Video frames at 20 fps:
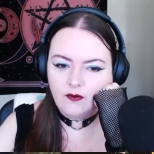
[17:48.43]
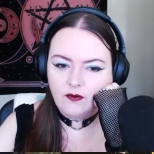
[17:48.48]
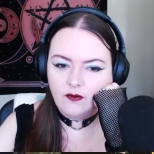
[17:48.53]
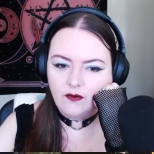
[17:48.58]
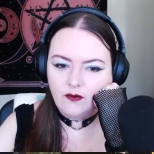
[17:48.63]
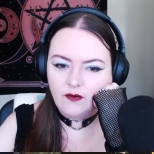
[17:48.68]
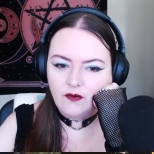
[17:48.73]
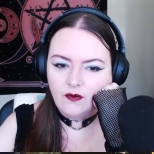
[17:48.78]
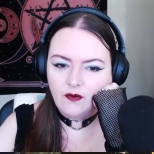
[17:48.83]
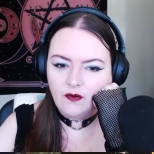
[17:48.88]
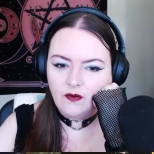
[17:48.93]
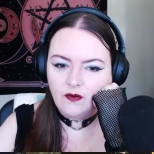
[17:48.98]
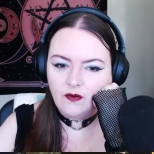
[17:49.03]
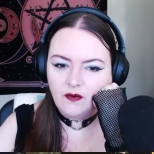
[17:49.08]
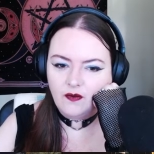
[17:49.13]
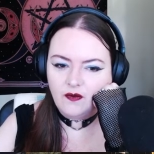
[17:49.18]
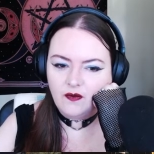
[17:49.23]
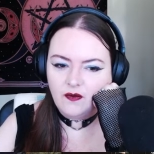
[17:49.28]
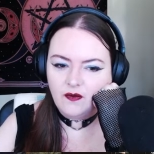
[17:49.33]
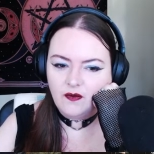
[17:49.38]

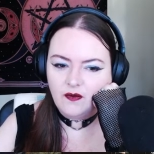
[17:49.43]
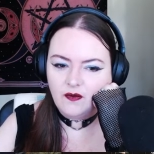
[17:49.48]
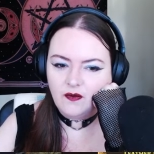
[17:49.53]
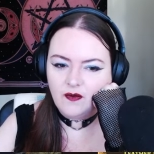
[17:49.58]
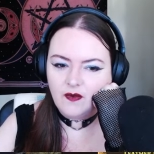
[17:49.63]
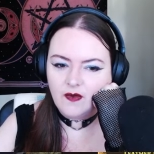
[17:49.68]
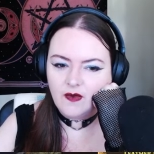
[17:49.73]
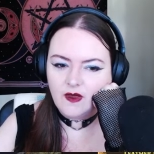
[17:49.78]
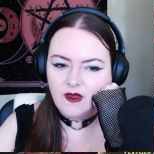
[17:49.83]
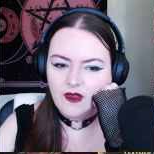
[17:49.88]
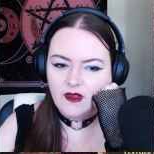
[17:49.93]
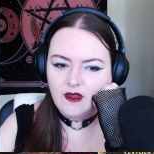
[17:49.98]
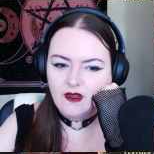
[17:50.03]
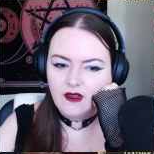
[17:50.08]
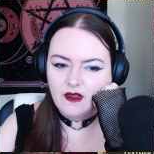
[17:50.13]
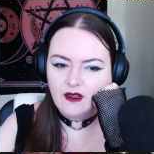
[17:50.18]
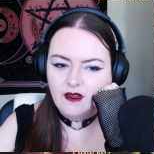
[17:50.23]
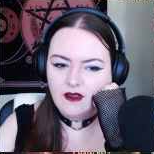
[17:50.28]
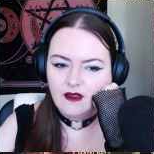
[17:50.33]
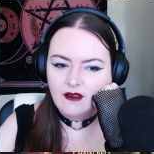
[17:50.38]

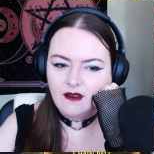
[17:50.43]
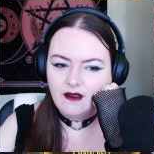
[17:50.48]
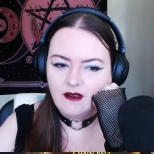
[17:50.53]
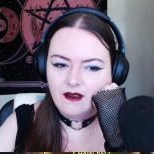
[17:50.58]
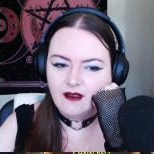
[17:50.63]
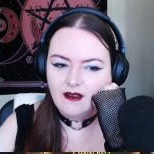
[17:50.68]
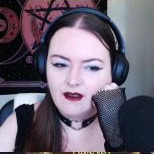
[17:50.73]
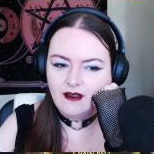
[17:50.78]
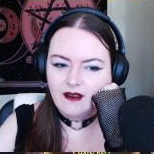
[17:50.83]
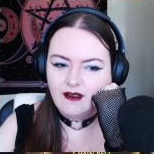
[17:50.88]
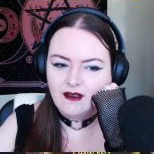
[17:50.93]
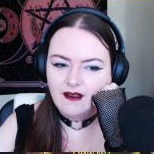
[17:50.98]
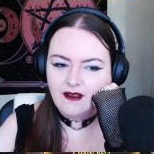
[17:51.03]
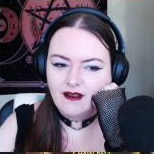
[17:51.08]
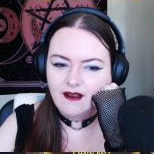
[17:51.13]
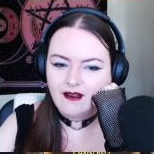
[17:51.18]
No one is speaking in this clip.